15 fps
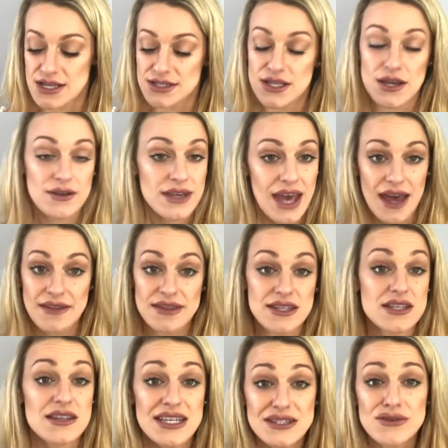So yeah,
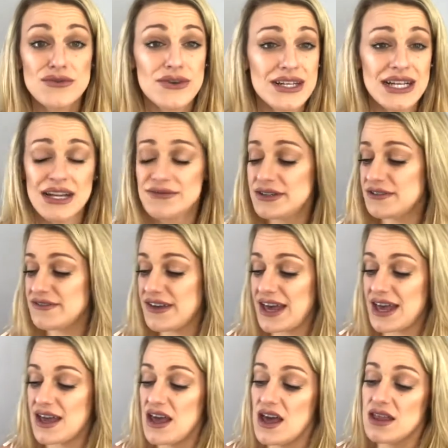so these are a really lovely
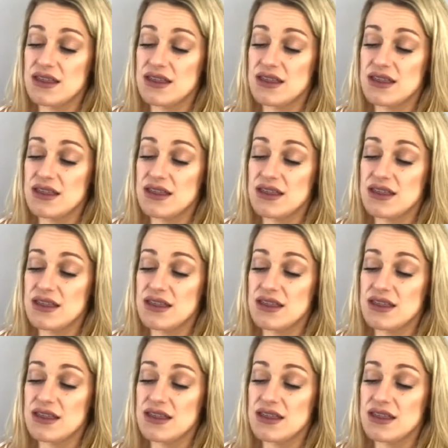fit.